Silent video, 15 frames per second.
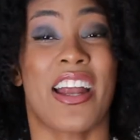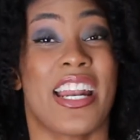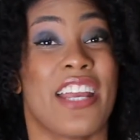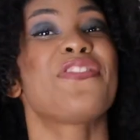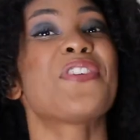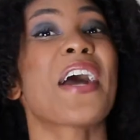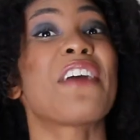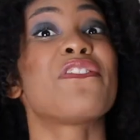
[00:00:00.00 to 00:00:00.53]
that
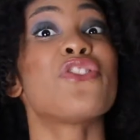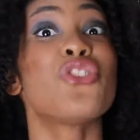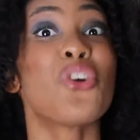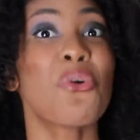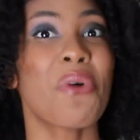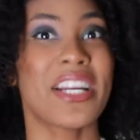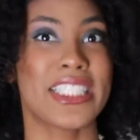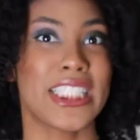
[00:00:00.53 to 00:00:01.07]
if you have
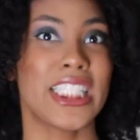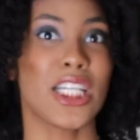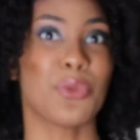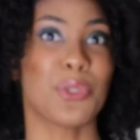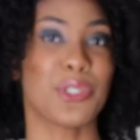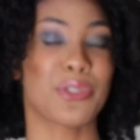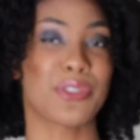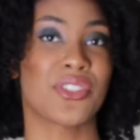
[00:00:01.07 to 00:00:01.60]
no idea
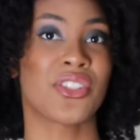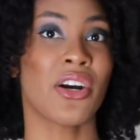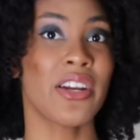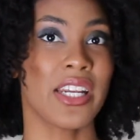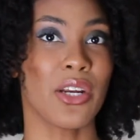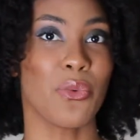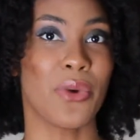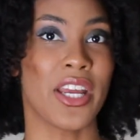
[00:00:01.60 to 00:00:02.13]
what you're
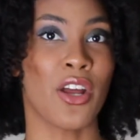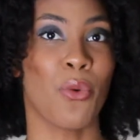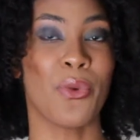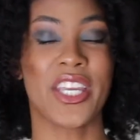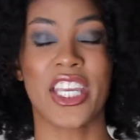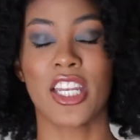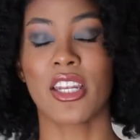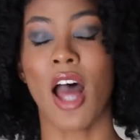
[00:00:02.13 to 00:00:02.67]
starting with,
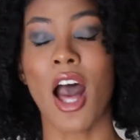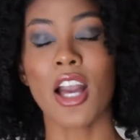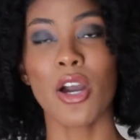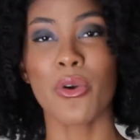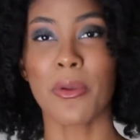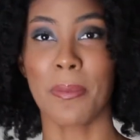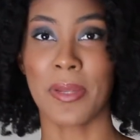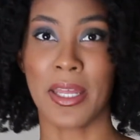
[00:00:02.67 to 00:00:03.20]
we cannot
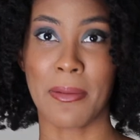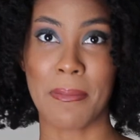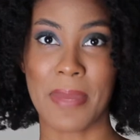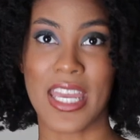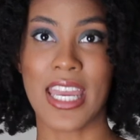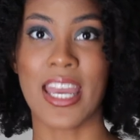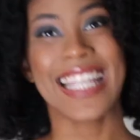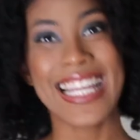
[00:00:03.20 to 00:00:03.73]
go to plan
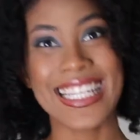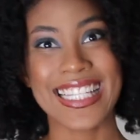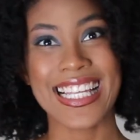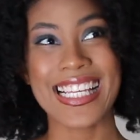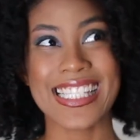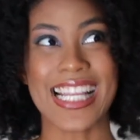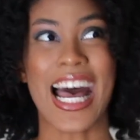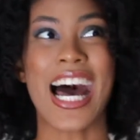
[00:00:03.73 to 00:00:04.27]
B. Take
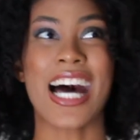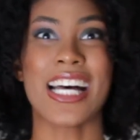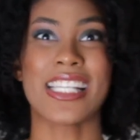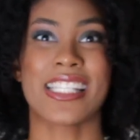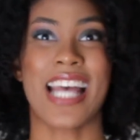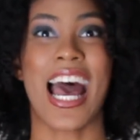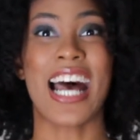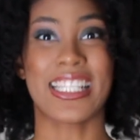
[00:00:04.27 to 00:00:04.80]
this
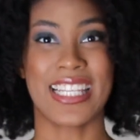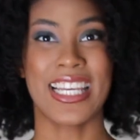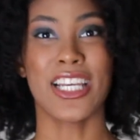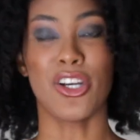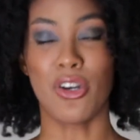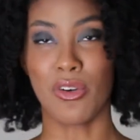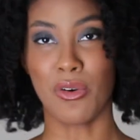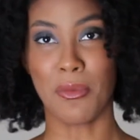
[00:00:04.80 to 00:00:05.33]
as
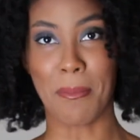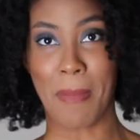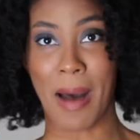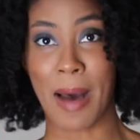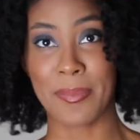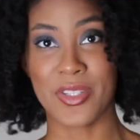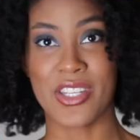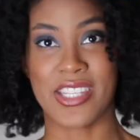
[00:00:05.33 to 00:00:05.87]
asking Google
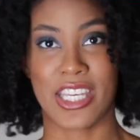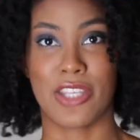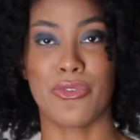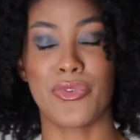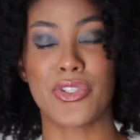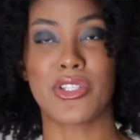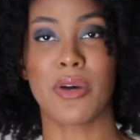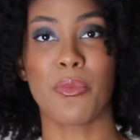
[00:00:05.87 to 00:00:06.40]
Map to take
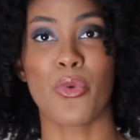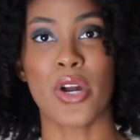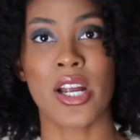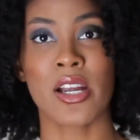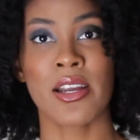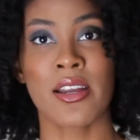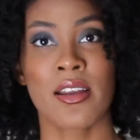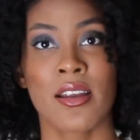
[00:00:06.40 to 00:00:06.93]
you
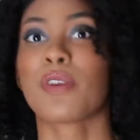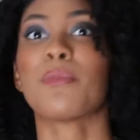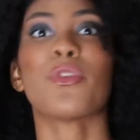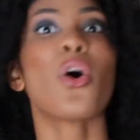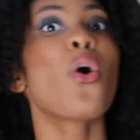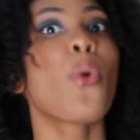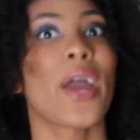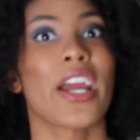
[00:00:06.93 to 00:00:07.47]
somewhere from
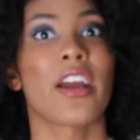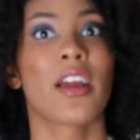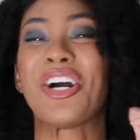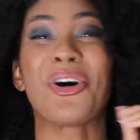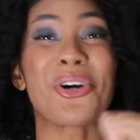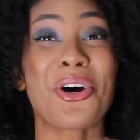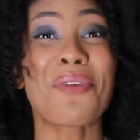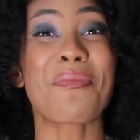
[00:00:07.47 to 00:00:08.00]
nowhere.
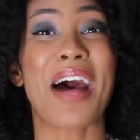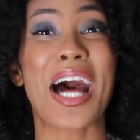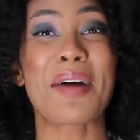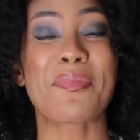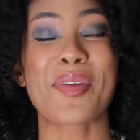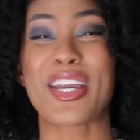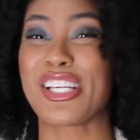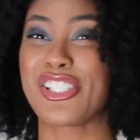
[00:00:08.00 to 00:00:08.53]
Google
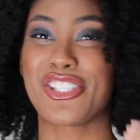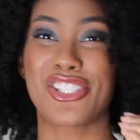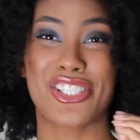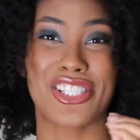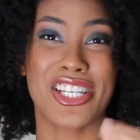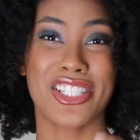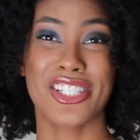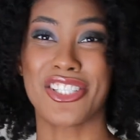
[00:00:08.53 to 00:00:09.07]
Map is
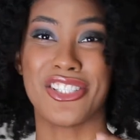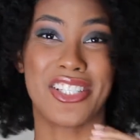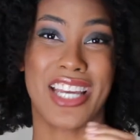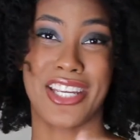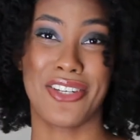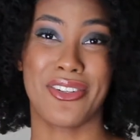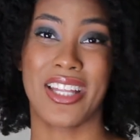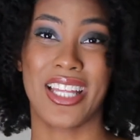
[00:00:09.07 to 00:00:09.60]
just gonna look
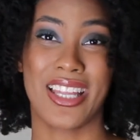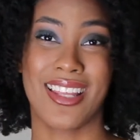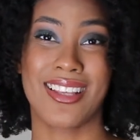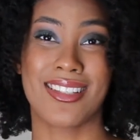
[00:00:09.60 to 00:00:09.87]
at you like